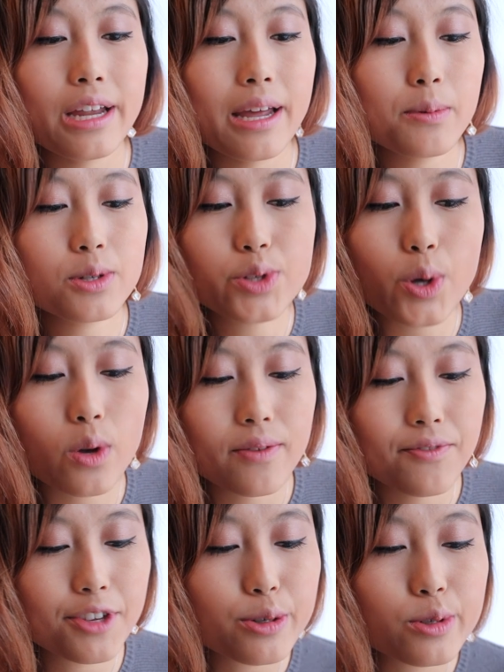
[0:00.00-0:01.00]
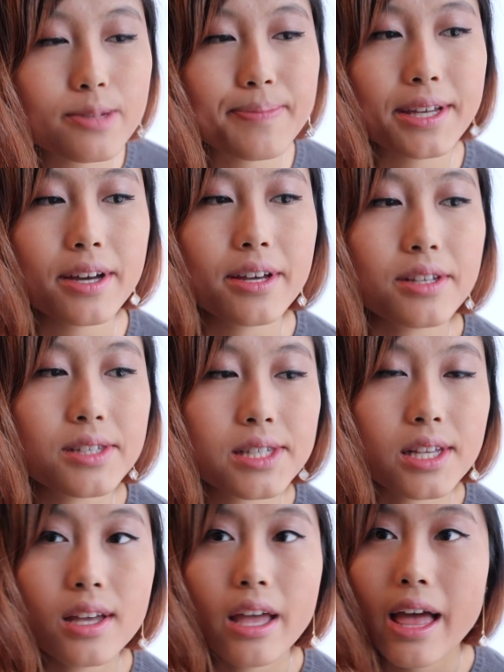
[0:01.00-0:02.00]
and I was so confused
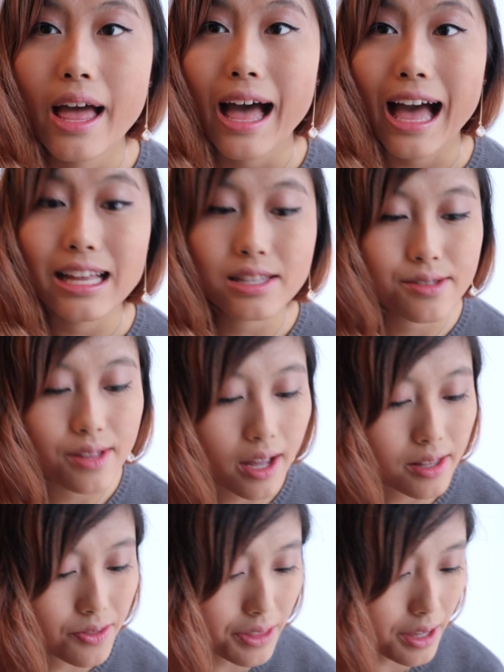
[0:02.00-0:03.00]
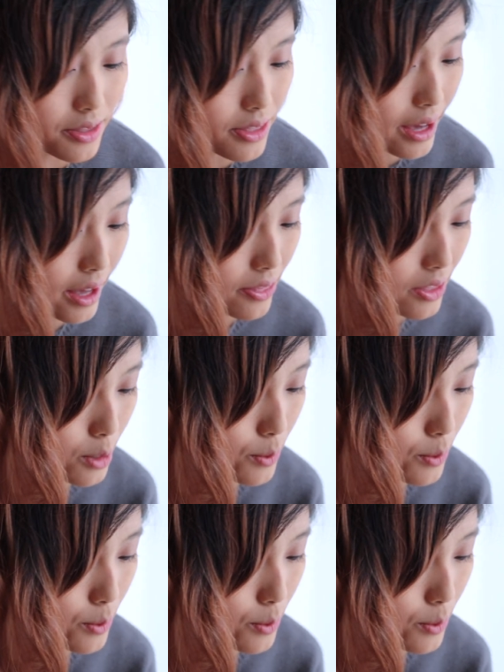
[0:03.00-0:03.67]
because I did not think that they